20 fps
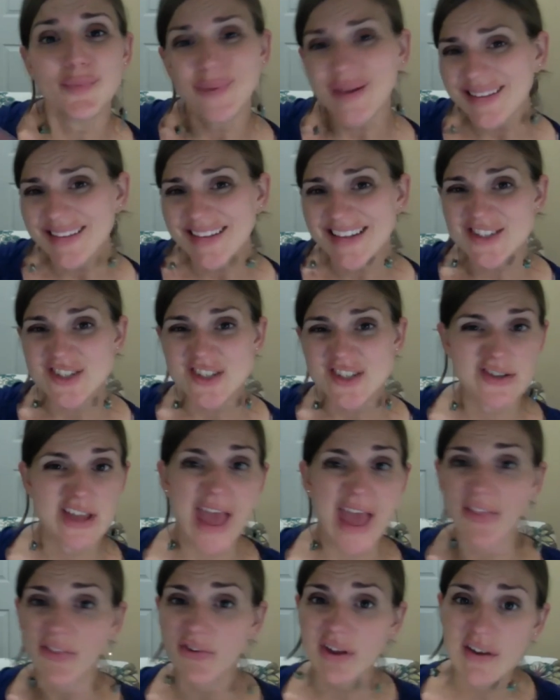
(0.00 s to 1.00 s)
really, it's just
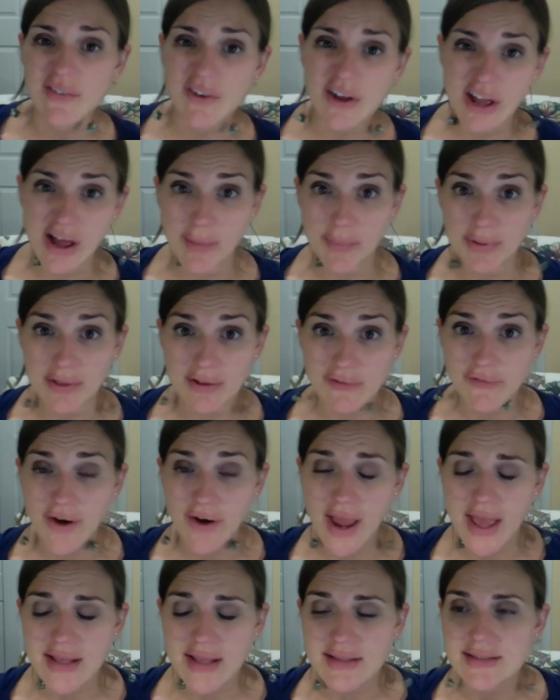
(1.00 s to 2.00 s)
gathering of a couple of
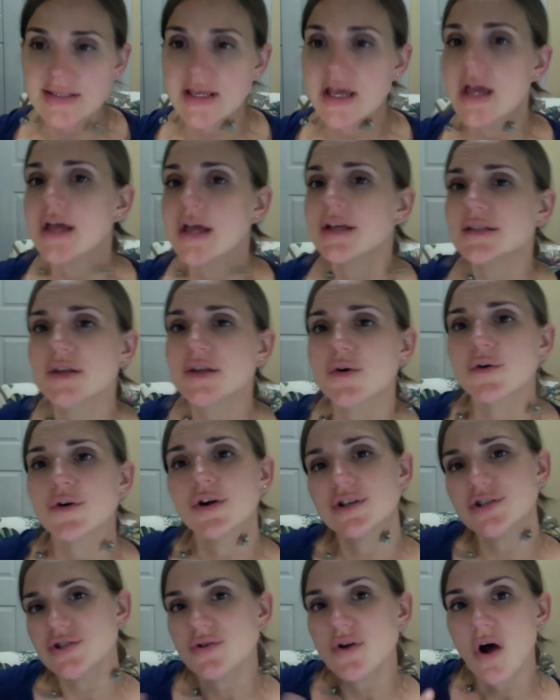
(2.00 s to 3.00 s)
friends. So
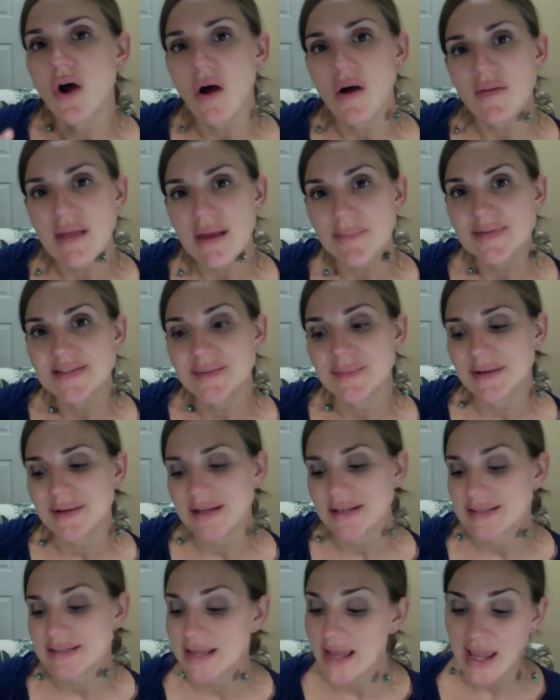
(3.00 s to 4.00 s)
could you call up somebody
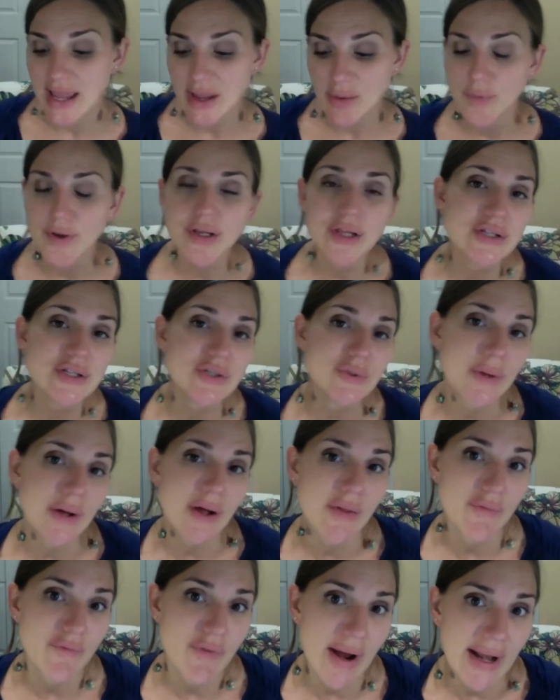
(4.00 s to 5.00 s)
and say, hey, what are you doing
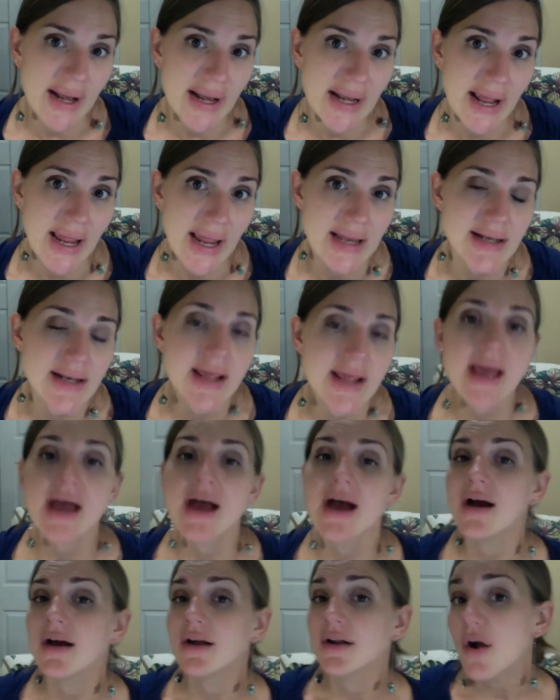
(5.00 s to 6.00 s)
on Friday night?
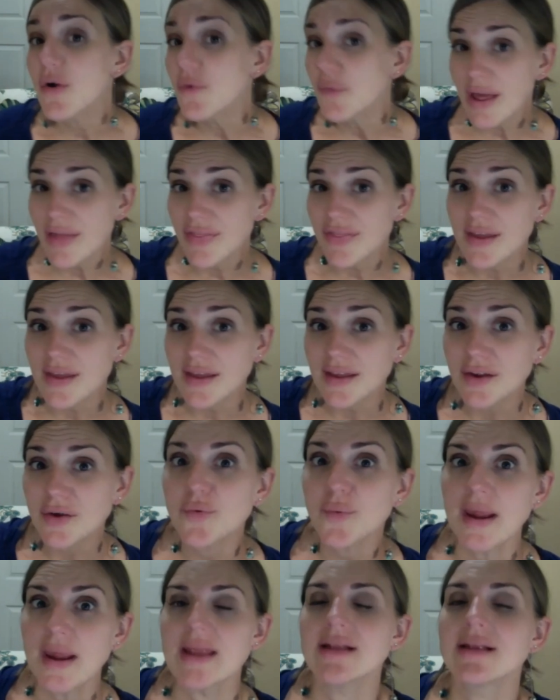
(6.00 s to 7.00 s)
Oh, nothing?
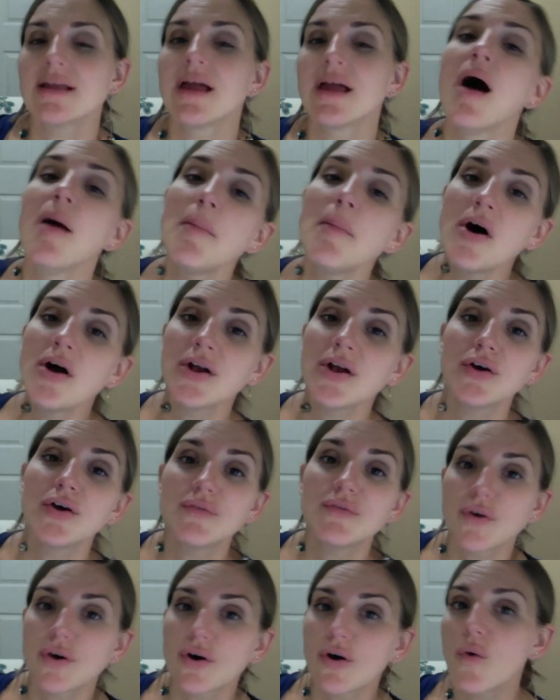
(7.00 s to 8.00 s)
Great. Come on
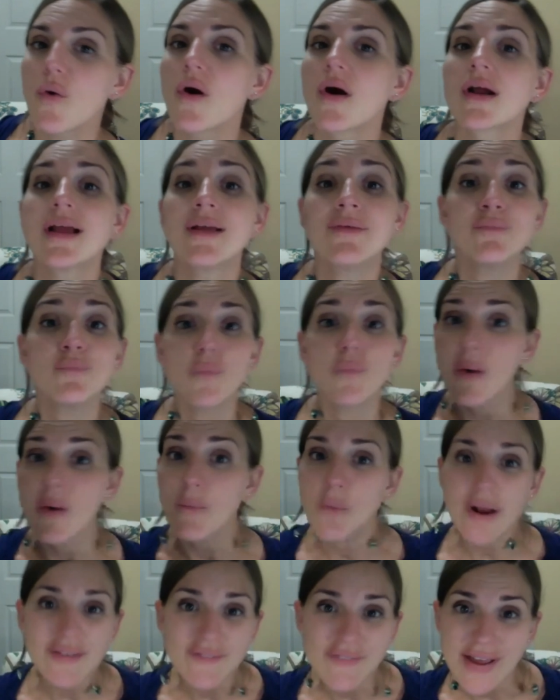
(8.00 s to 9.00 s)
over. Or
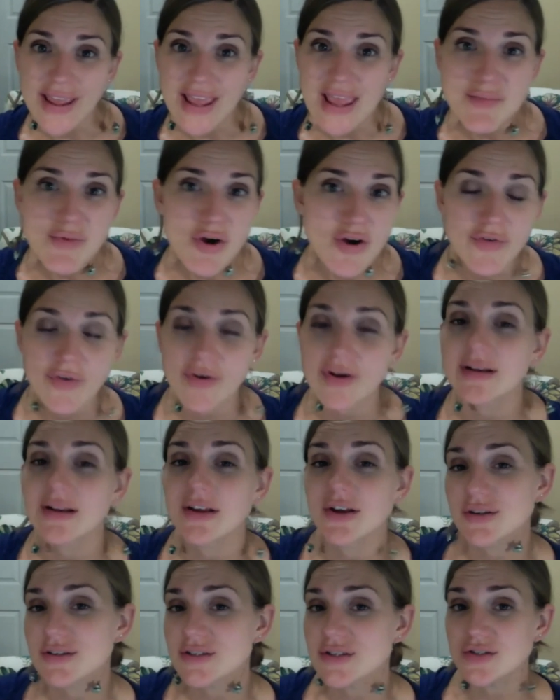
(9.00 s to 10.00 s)
what if I came over and
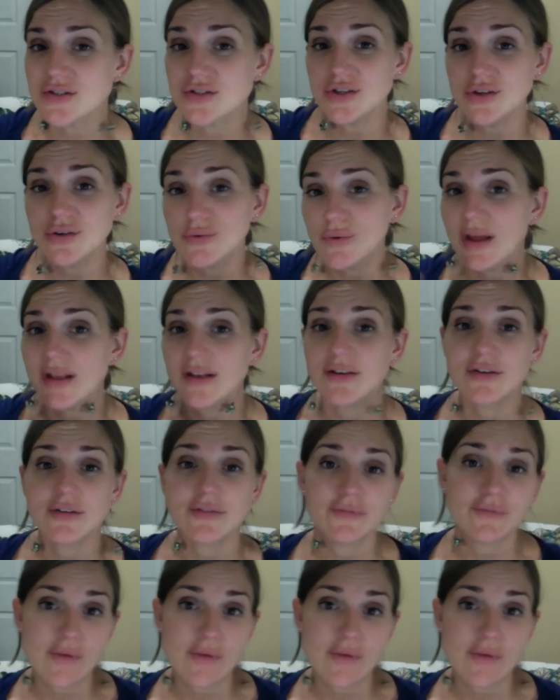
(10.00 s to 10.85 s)
cooked you and your